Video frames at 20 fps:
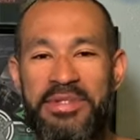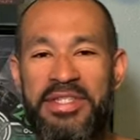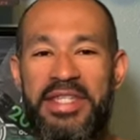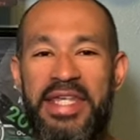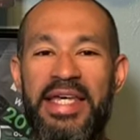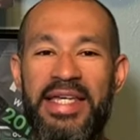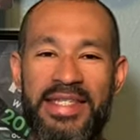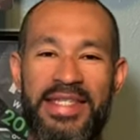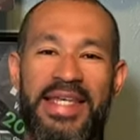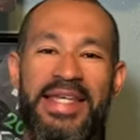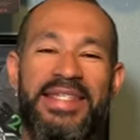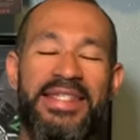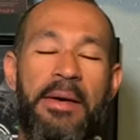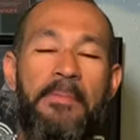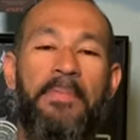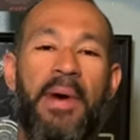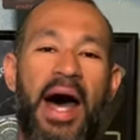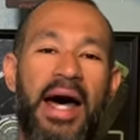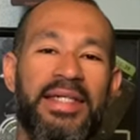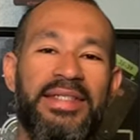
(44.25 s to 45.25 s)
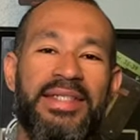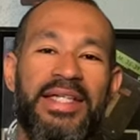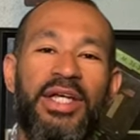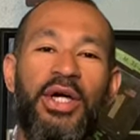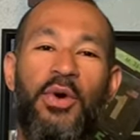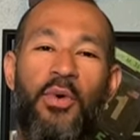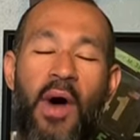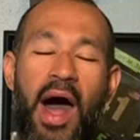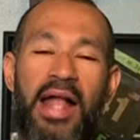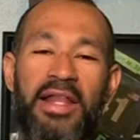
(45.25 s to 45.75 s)
This is the Boston
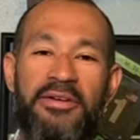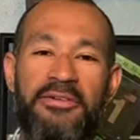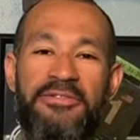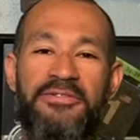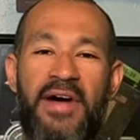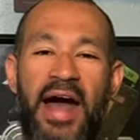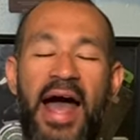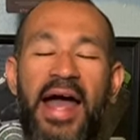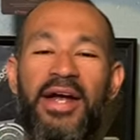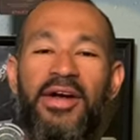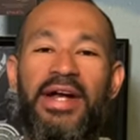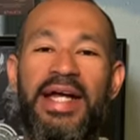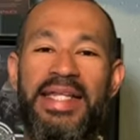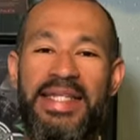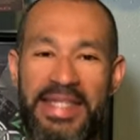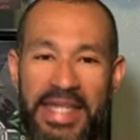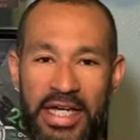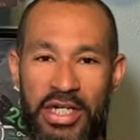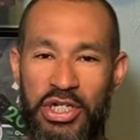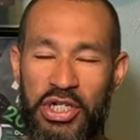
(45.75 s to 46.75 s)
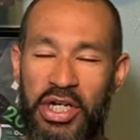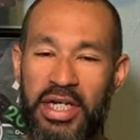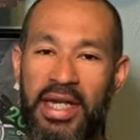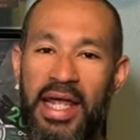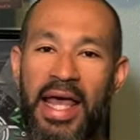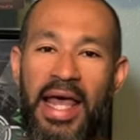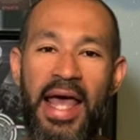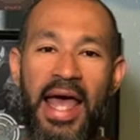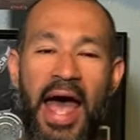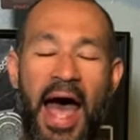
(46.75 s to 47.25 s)
Qualifier edition
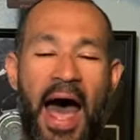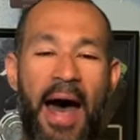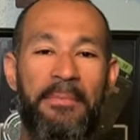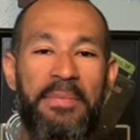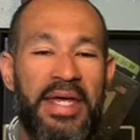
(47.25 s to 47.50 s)
um,